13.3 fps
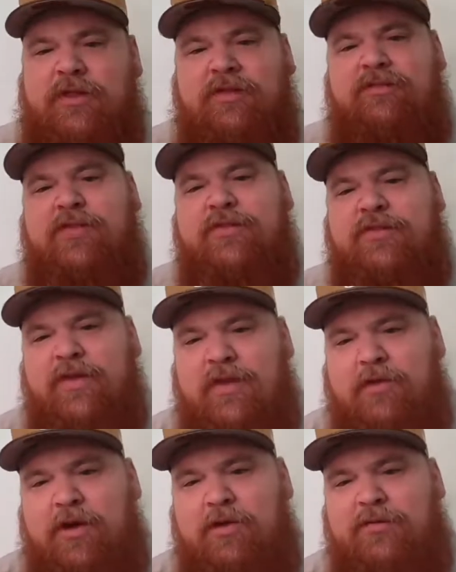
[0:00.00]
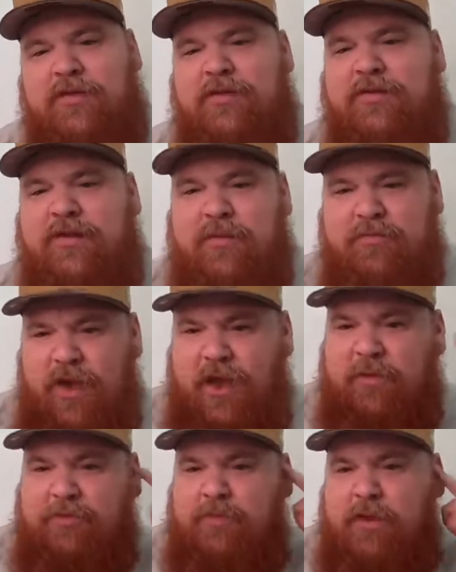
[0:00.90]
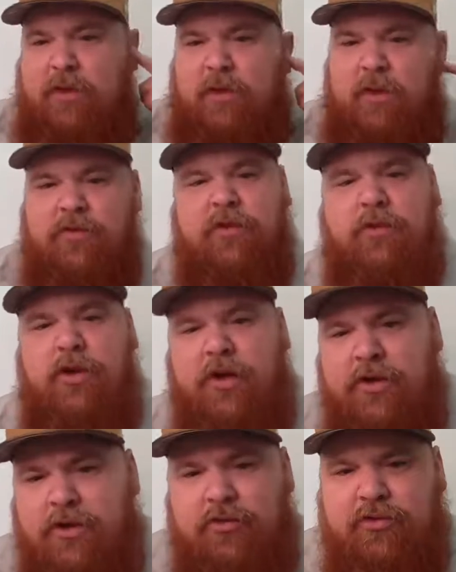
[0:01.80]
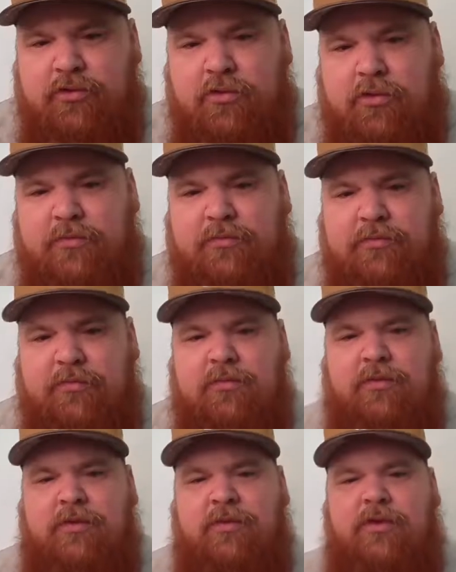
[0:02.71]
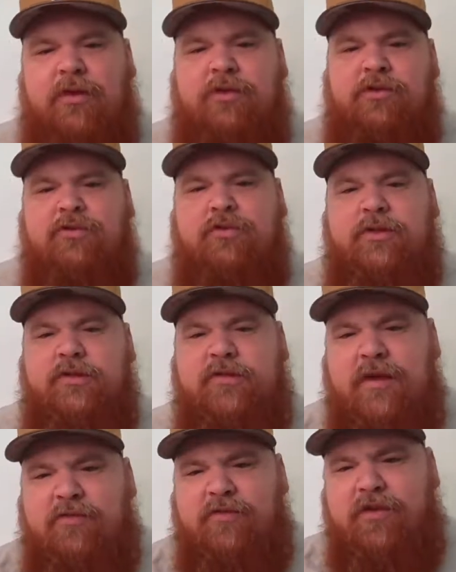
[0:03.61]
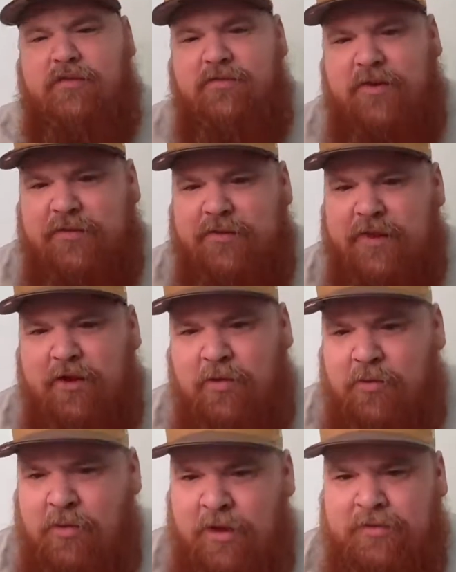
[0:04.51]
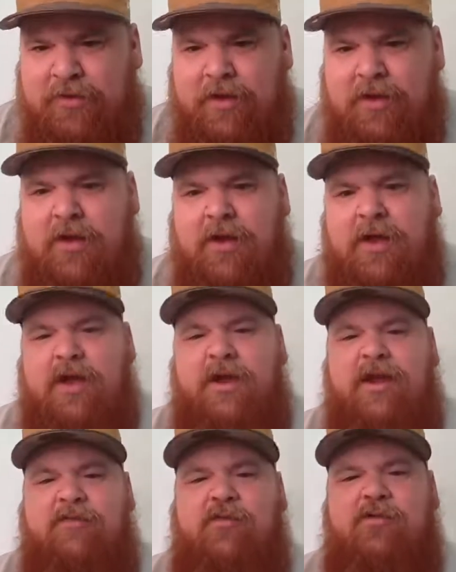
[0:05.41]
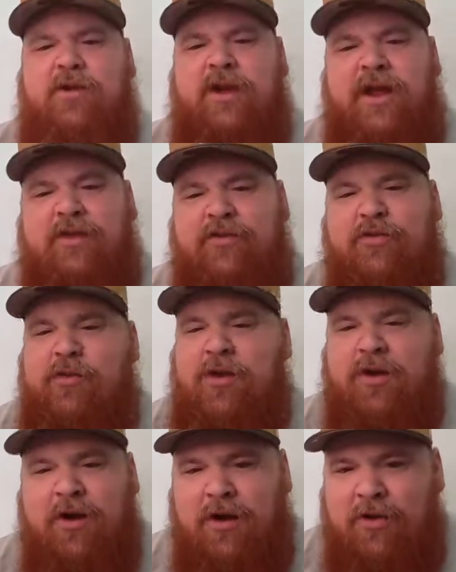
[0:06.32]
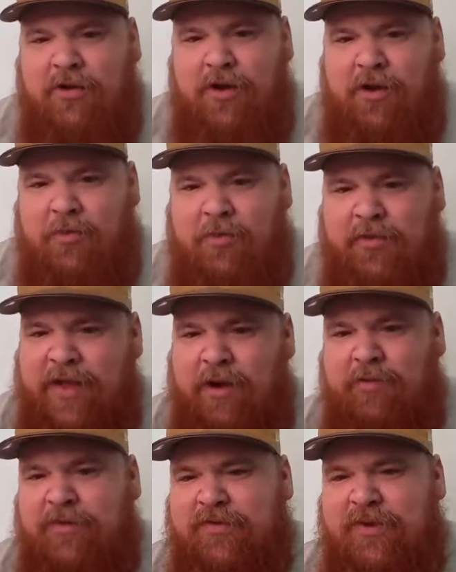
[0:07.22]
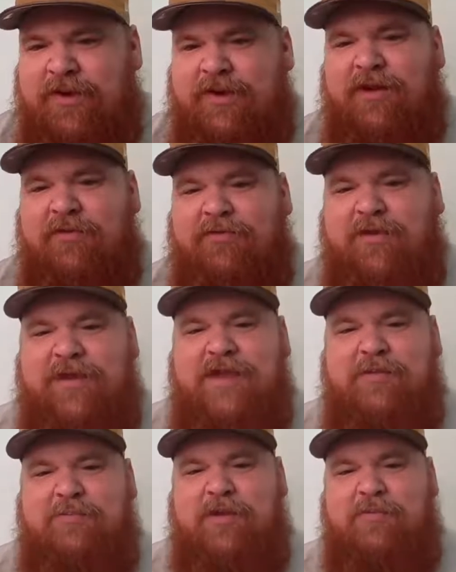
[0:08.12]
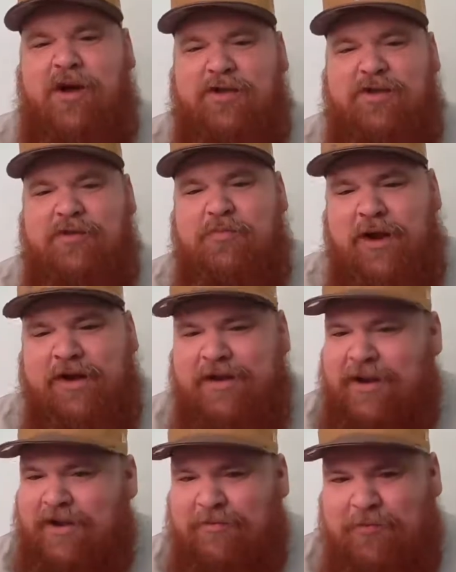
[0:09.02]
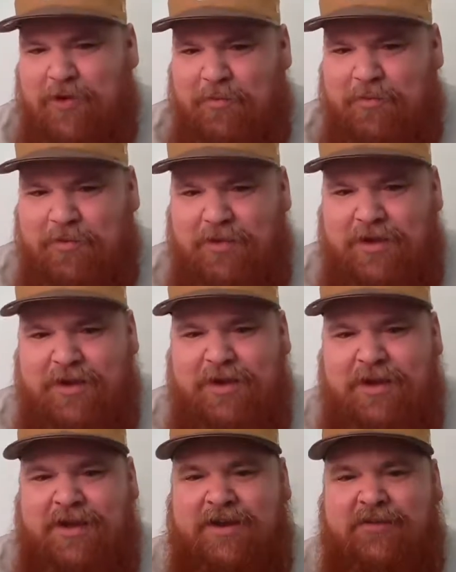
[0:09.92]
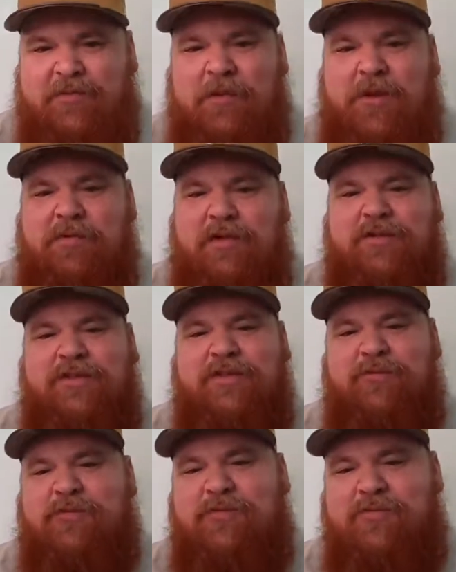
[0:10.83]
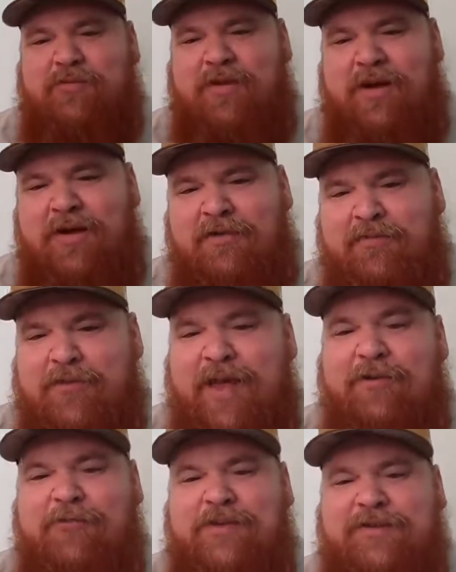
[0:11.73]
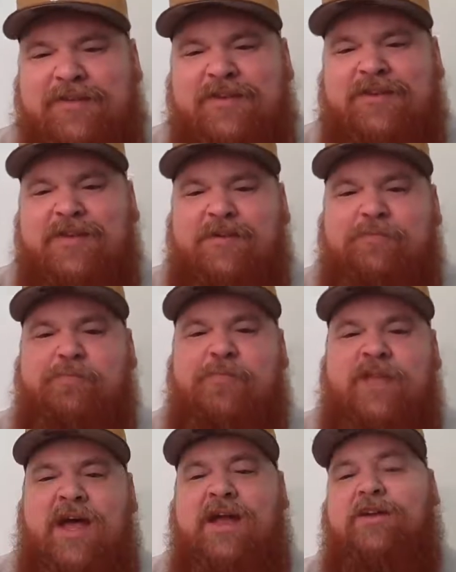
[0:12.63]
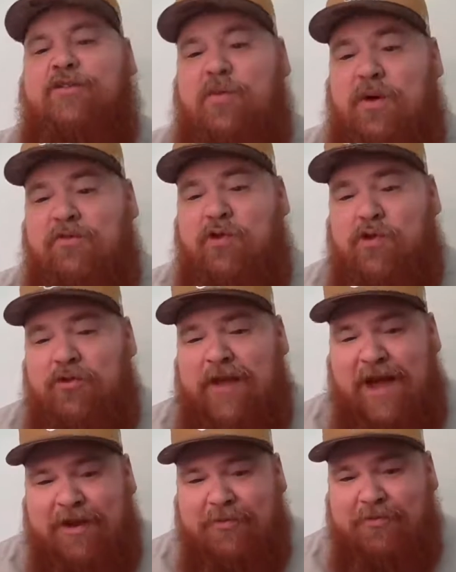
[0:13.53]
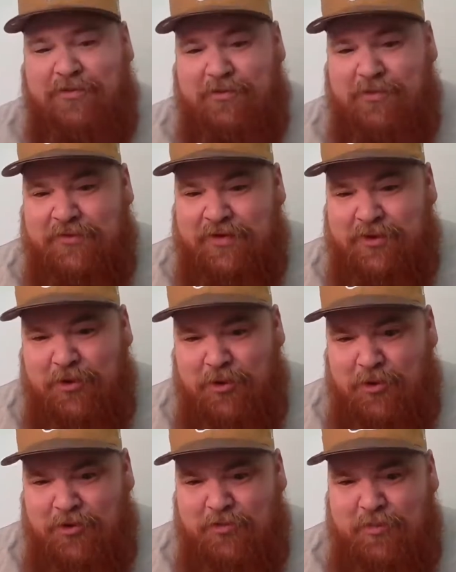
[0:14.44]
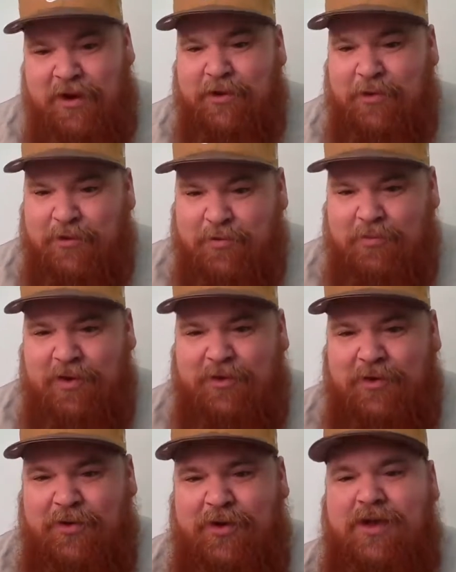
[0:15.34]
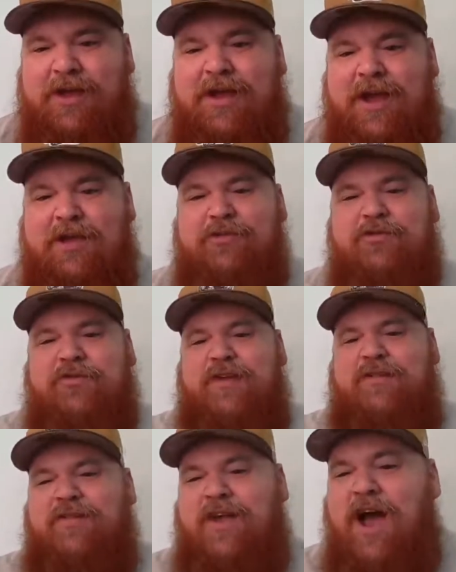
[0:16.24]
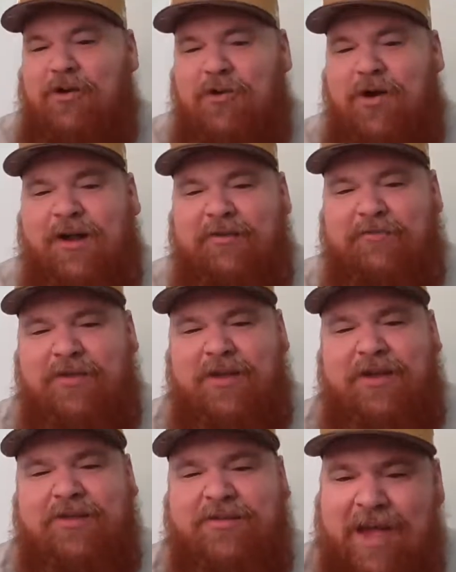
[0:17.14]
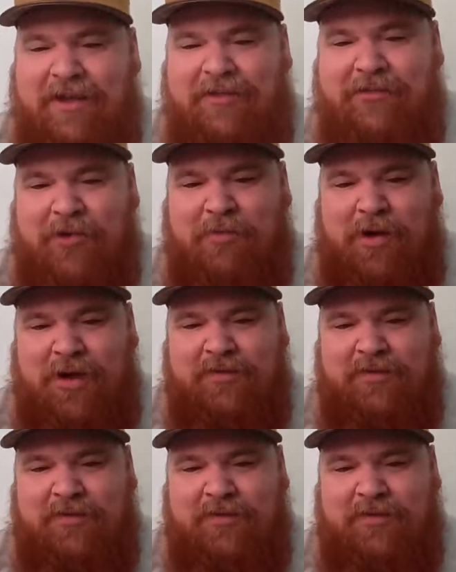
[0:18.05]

lived in the same house at the same time. There were unusual you know, unusually seven of us there at once, and everyone had to work hard. But that wasn't enough to keep him occupied and out of trouble. It is primarily the uh, for that reason that a 12 year old Adams was encouraged by an older brother, Angel Santiago Adams, to enter a